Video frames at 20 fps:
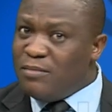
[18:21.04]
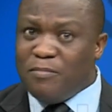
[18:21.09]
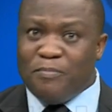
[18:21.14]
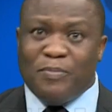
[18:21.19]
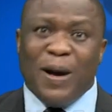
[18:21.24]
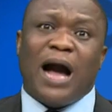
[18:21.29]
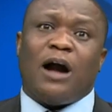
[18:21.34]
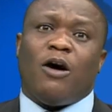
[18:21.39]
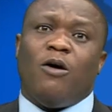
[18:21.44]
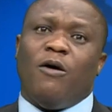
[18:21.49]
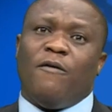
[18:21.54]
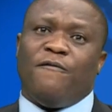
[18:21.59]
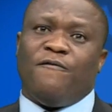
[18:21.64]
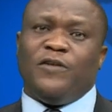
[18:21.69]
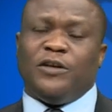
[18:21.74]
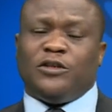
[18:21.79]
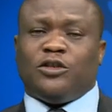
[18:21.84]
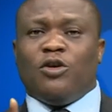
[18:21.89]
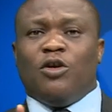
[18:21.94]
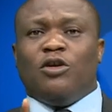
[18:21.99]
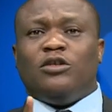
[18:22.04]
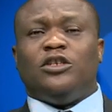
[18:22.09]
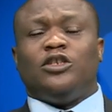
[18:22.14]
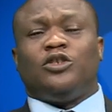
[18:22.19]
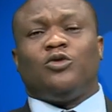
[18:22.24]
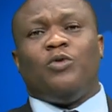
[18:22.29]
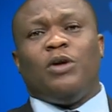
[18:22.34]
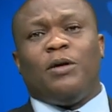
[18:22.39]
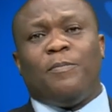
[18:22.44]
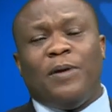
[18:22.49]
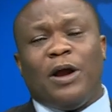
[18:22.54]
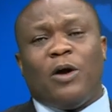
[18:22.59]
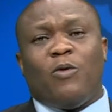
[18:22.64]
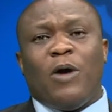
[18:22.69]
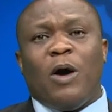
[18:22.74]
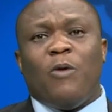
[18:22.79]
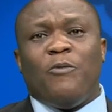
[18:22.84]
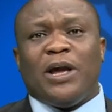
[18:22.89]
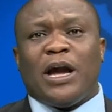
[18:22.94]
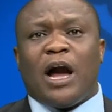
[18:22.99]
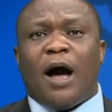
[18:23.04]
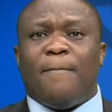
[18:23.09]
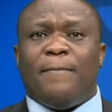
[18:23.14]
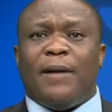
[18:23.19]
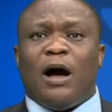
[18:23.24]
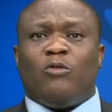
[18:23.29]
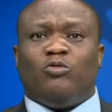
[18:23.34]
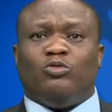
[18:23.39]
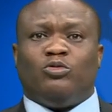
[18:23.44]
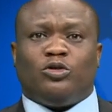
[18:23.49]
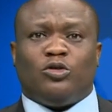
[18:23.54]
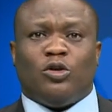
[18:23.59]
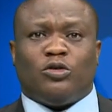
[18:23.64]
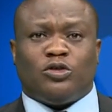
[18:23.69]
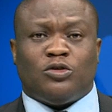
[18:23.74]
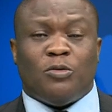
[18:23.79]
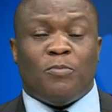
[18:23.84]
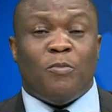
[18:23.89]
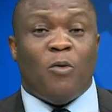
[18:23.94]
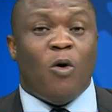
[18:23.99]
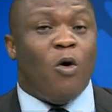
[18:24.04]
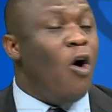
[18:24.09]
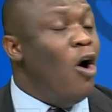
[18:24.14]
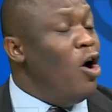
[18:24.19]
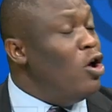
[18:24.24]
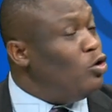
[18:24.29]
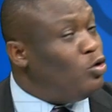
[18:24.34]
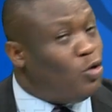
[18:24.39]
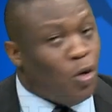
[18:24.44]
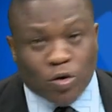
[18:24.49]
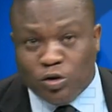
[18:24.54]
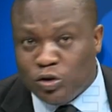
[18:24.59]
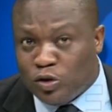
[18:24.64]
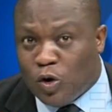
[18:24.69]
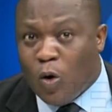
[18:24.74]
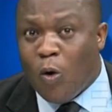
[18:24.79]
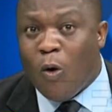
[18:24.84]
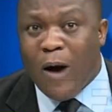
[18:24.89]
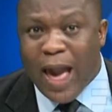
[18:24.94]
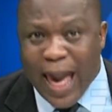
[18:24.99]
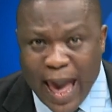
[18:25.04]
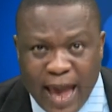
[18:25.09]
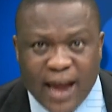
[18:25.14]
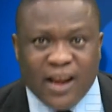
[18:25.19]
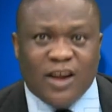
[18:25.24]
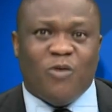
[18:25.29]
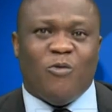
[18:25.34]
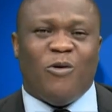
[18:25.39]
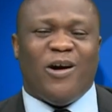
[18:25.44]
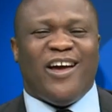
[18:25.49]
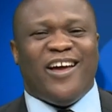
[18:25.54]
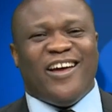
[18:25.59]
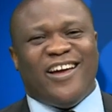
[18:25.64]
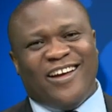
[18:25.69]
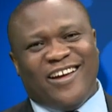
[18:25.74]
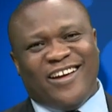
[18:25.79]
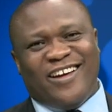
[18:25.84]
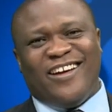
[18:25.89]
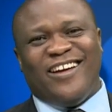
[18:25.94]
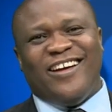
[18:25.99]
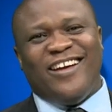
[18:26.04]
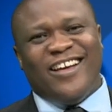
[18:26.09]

back off. Let's go on this quick break. When we come back, we'll talk some more. Don't go anywhere.